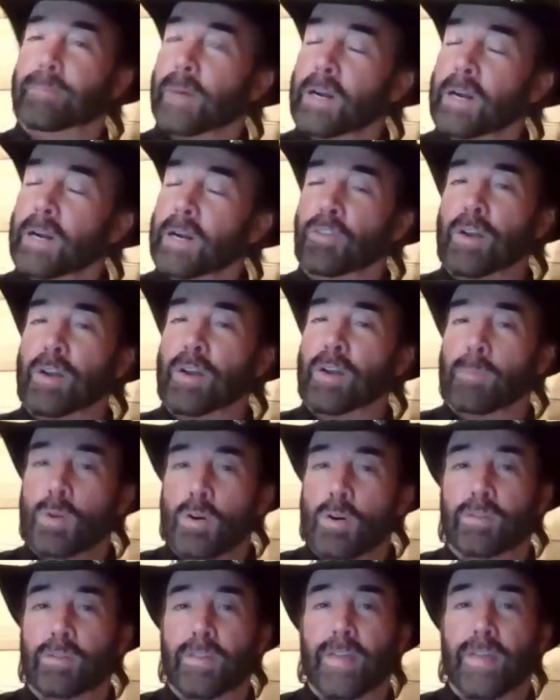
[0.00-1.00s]
Money's going to
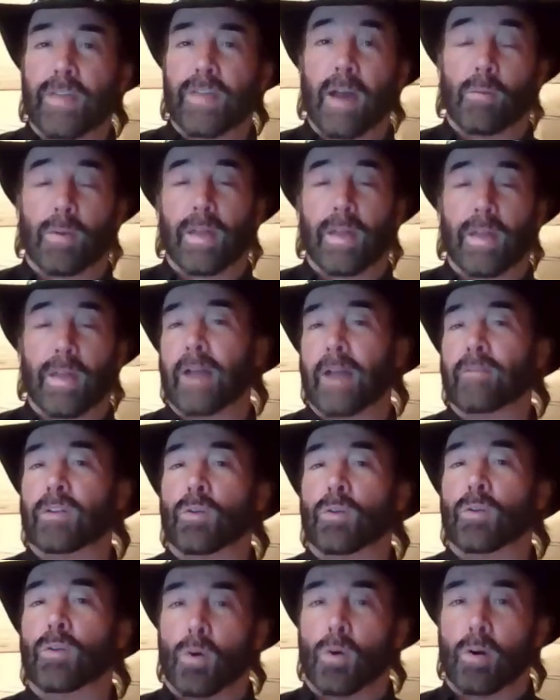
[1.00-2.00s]
move to that without having
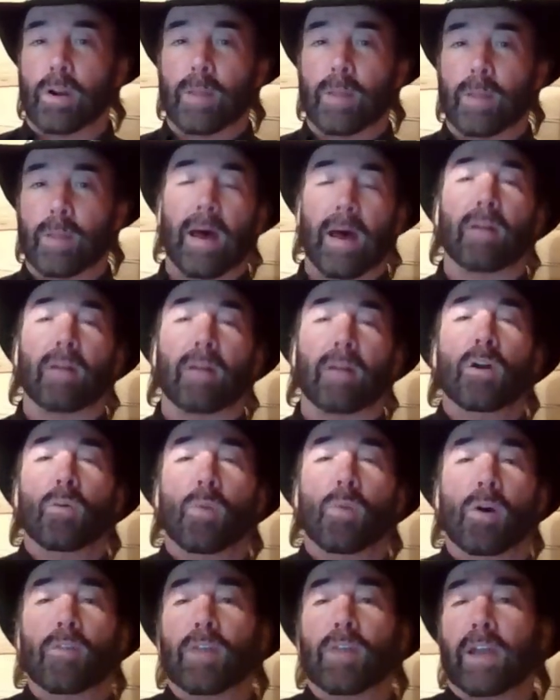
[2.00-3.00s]
to worry about
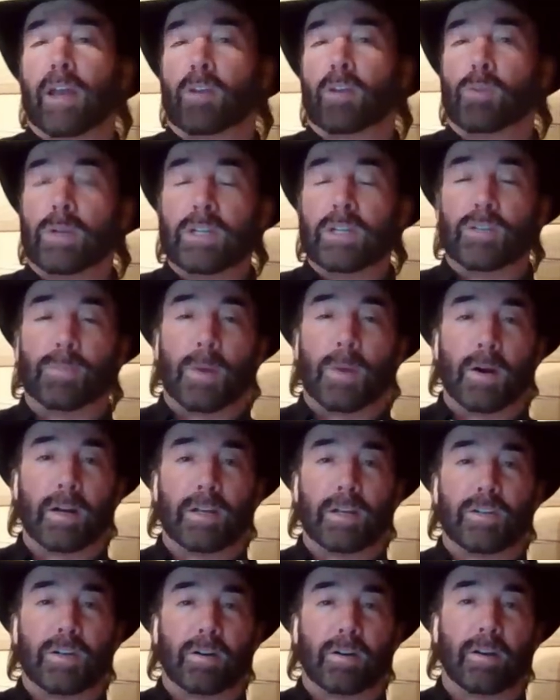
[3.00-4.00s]
where the equities
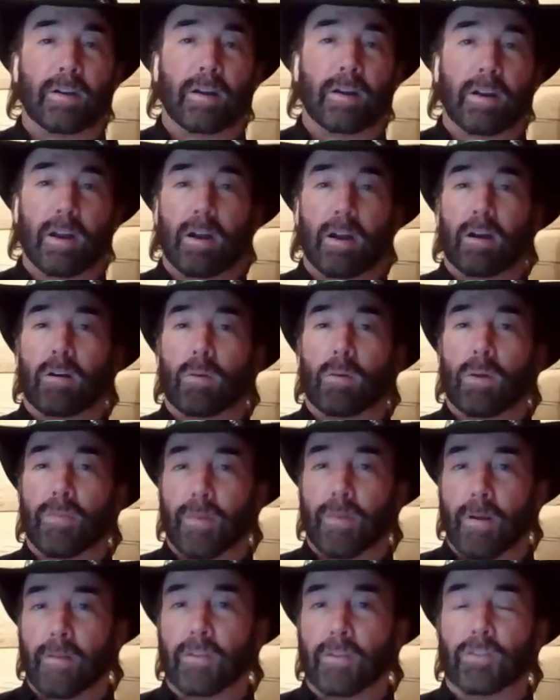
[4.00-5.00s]
markets are going to go
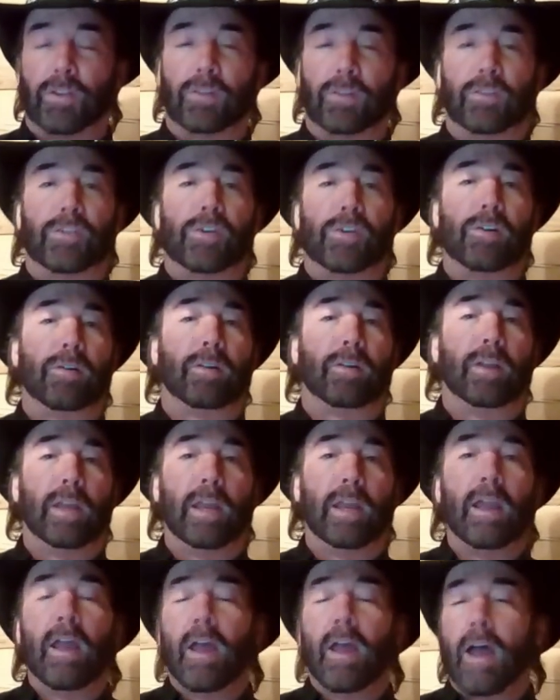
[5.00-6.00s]
with all this
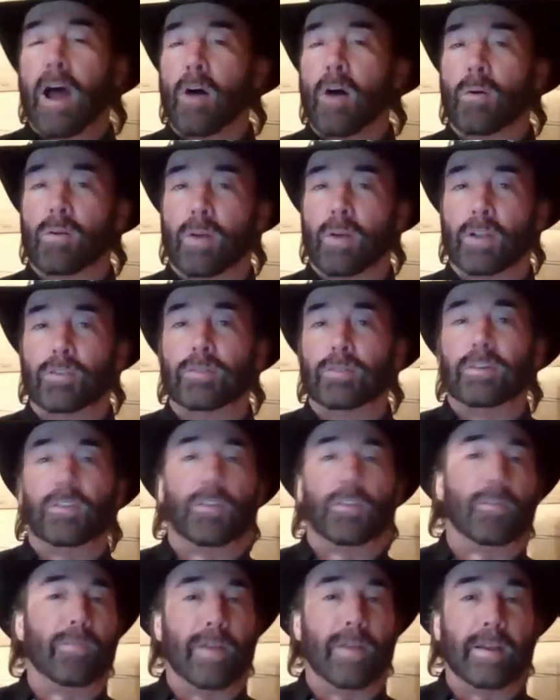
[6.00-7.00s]
uncertainty, how aggressive
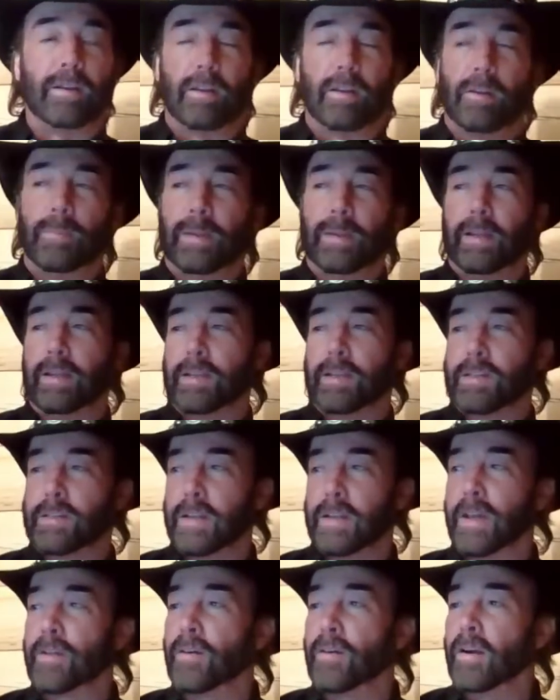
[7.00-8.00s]
is the Fed going to be,
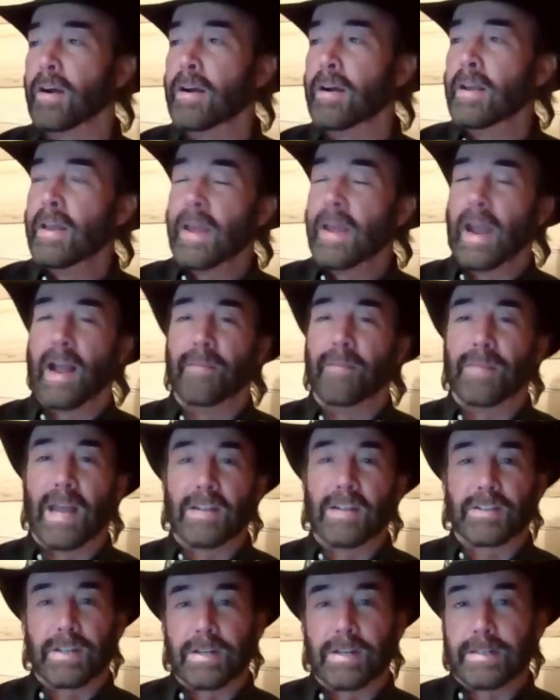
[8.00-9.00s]
etc. And
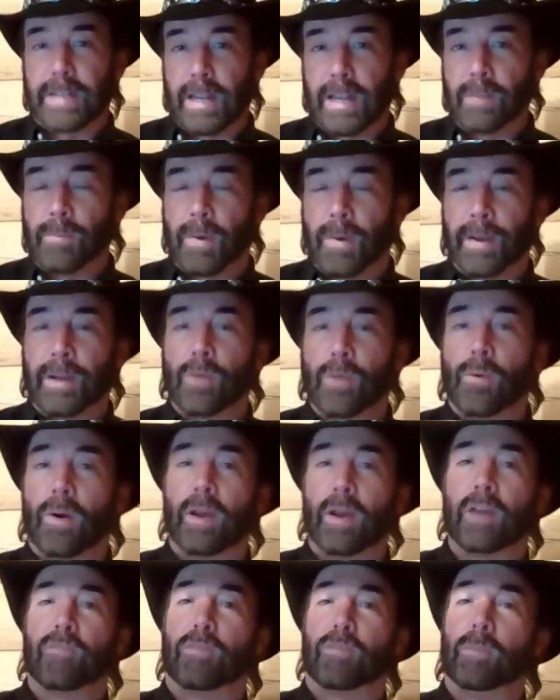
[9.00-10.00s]
that's going to take money
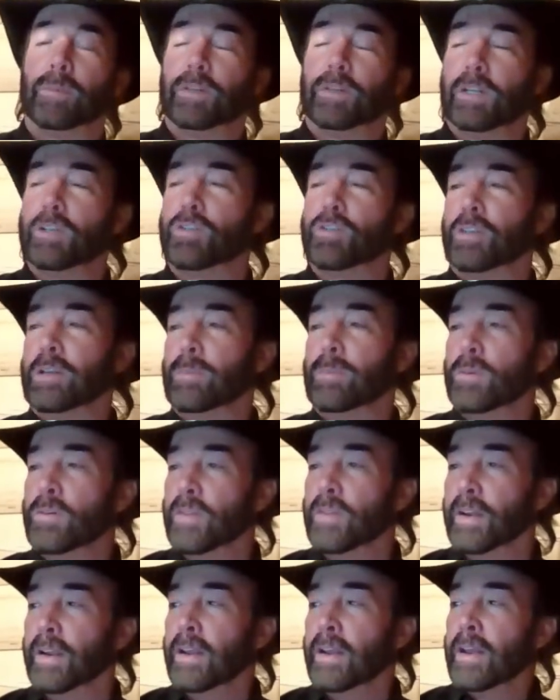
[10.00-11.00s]
away from potentially
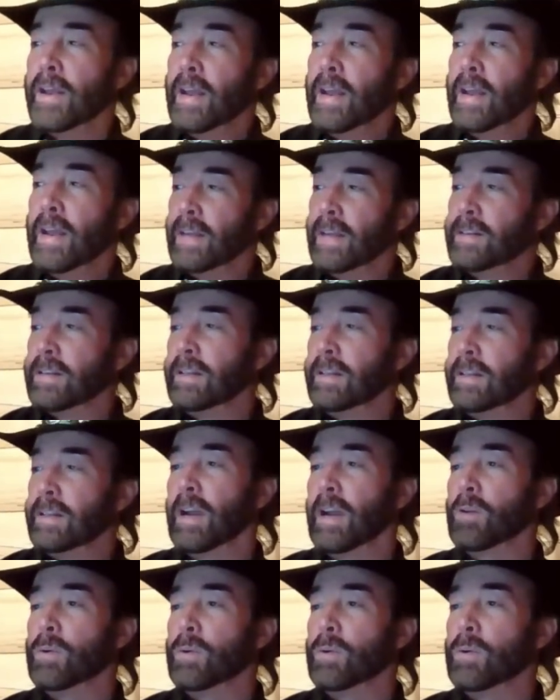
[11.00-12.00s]
moving into the
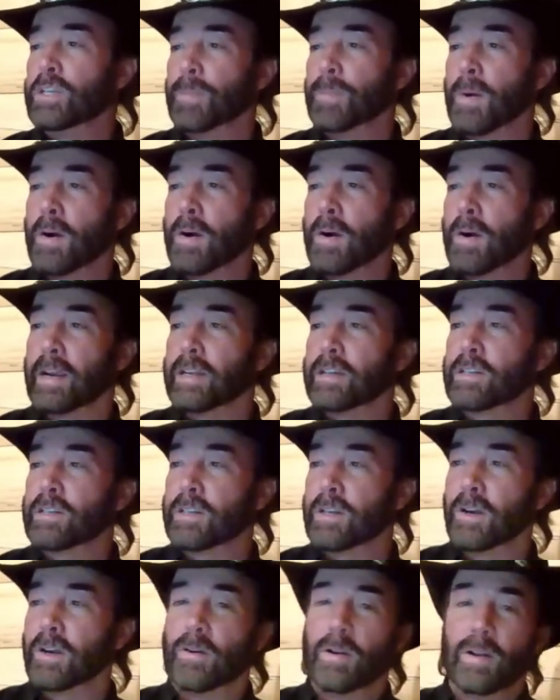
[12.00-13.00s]
equities market.
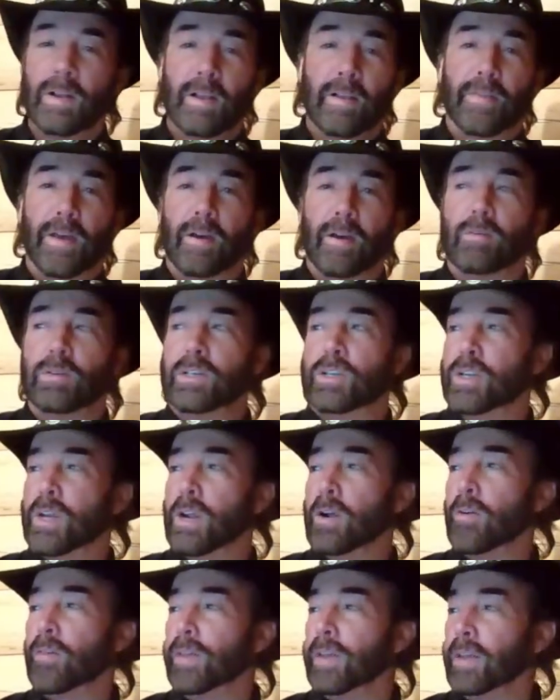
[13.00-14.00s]
So thought we'd
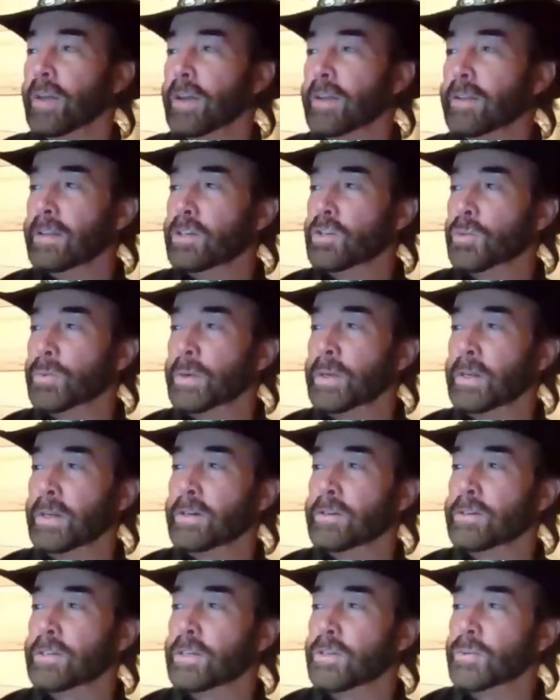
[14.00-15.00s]
show the
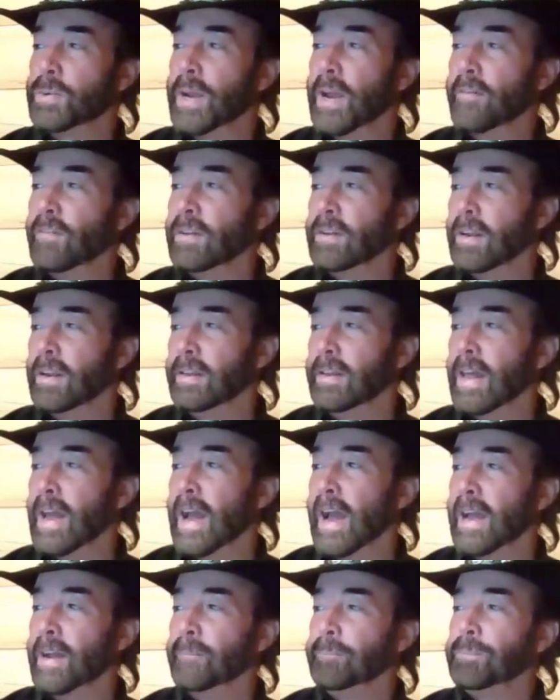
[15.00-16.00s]
20-year since we haven't done
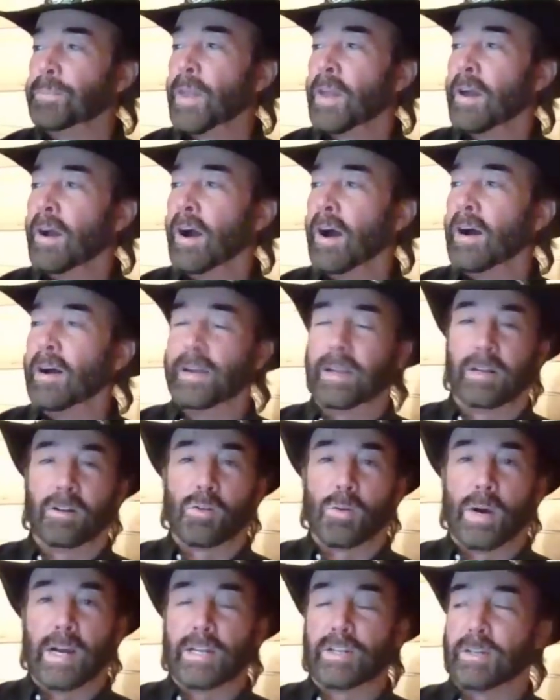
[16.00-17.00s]
that in
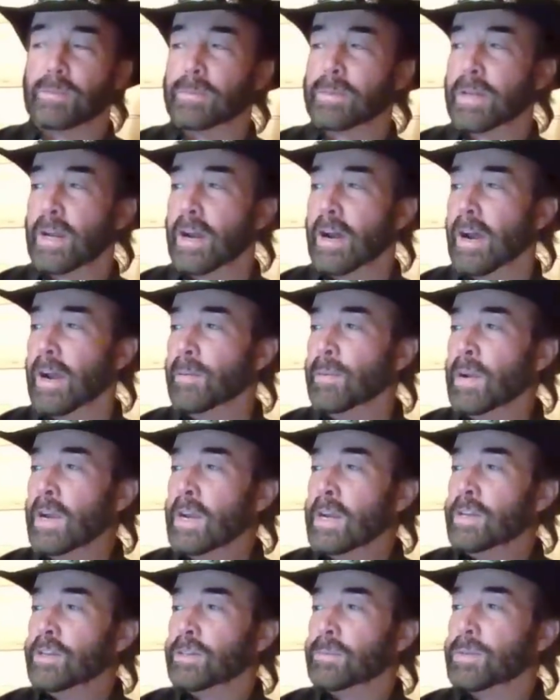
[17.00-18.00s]
quite some time.
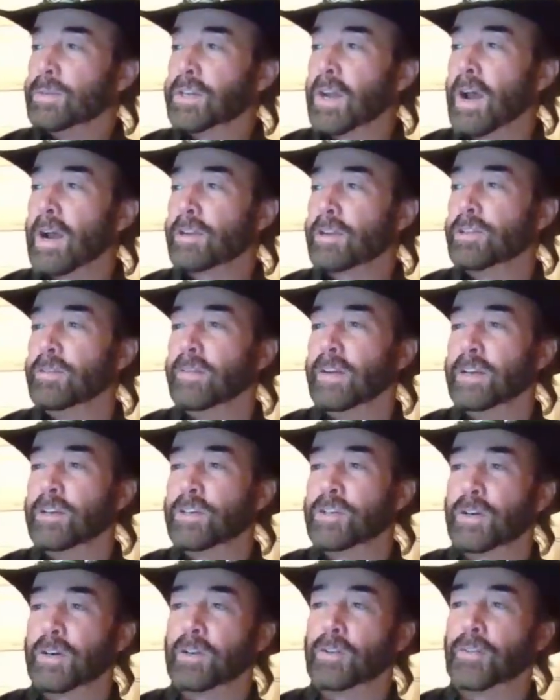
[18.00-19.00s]
Some stocks of
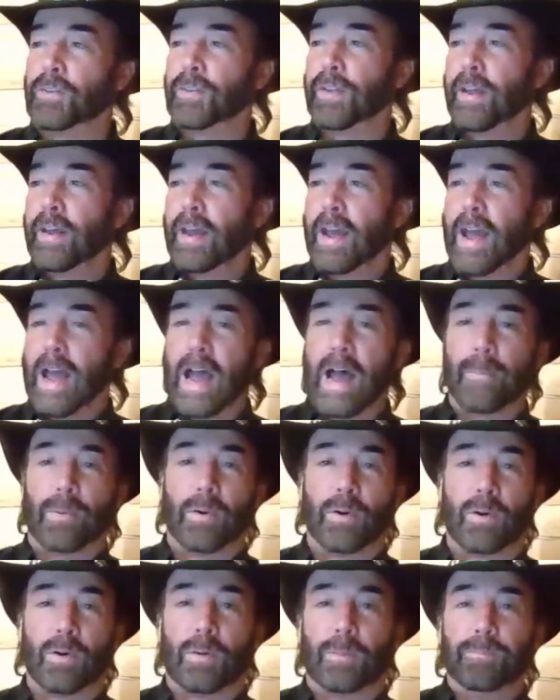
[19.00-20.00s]
interest,
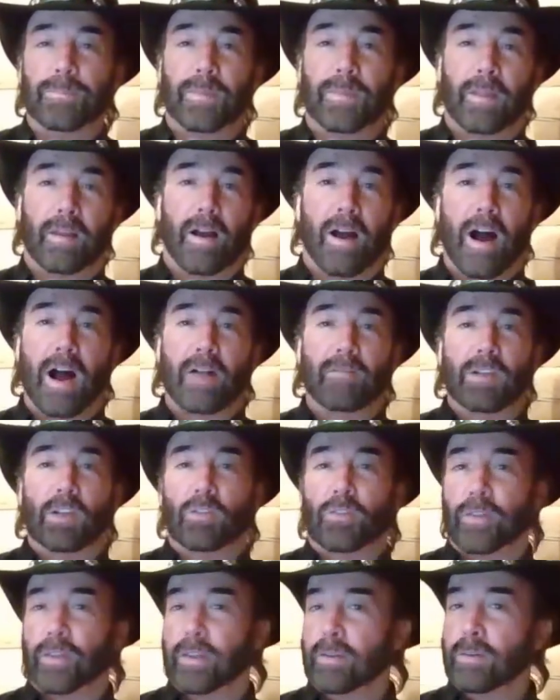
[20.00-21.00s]
Apple,
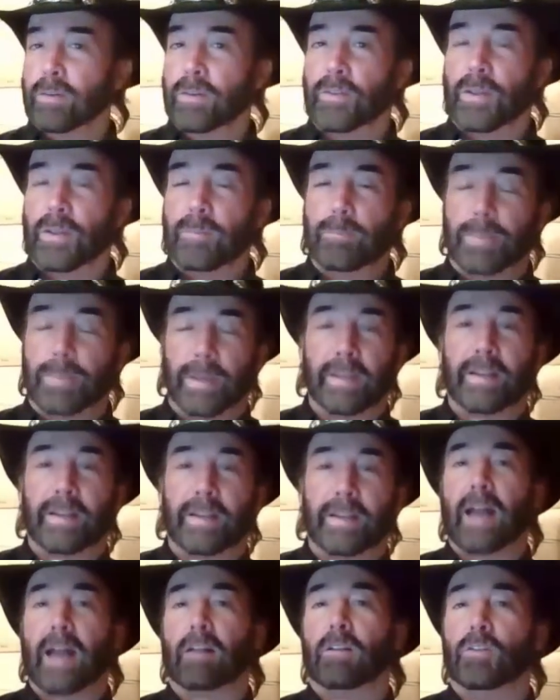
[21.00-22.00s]
obviously was a big
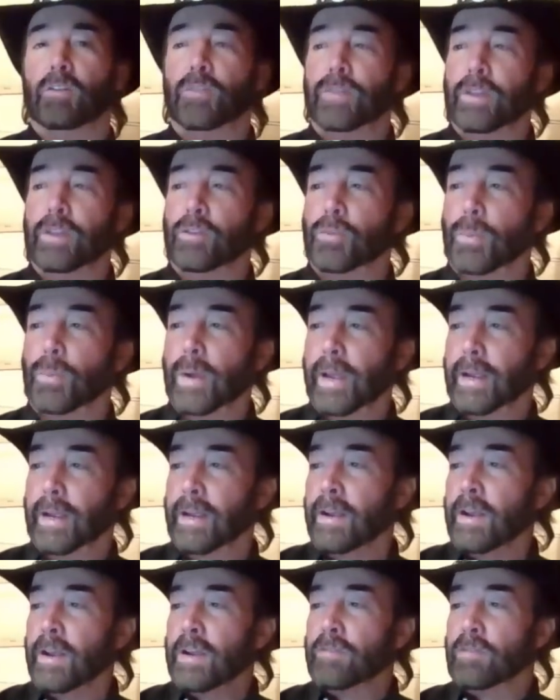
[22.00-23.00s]
catalyst this
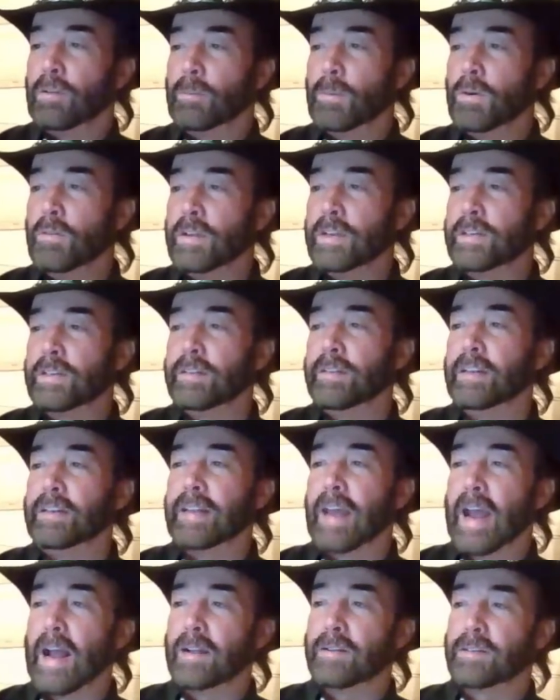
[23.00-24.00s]
week for moving to the
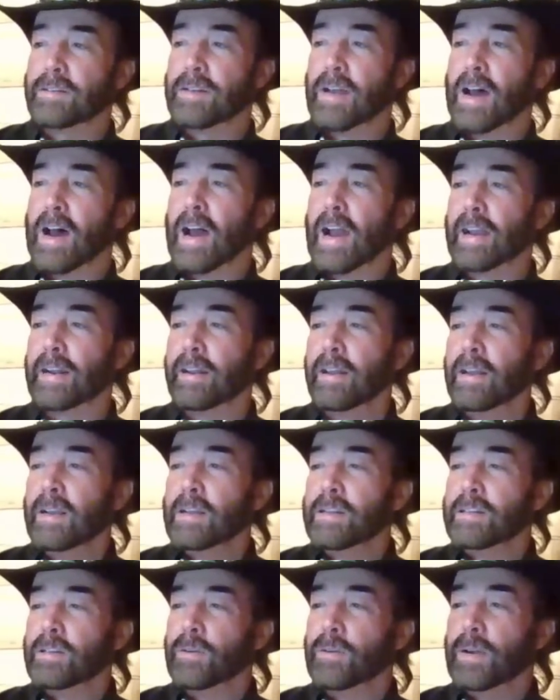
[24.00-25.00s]
downside.
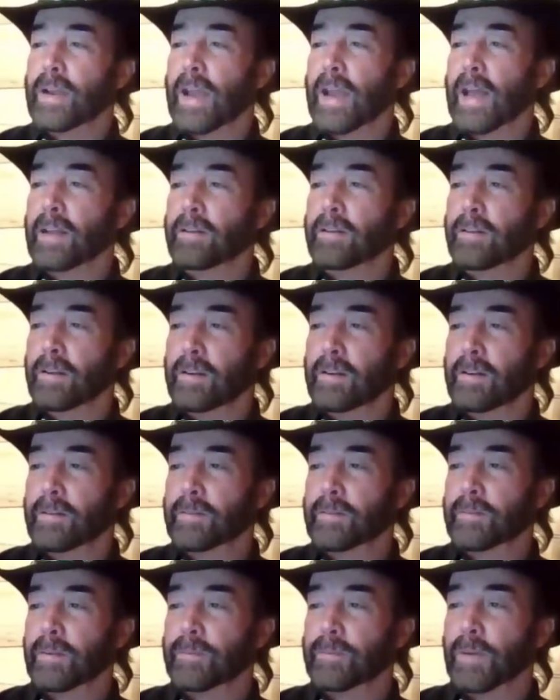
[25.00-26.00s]
So we had
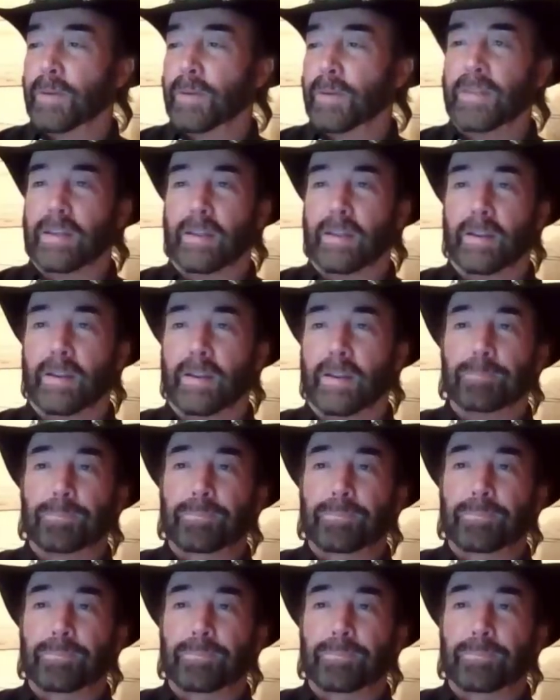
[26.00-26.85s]
on the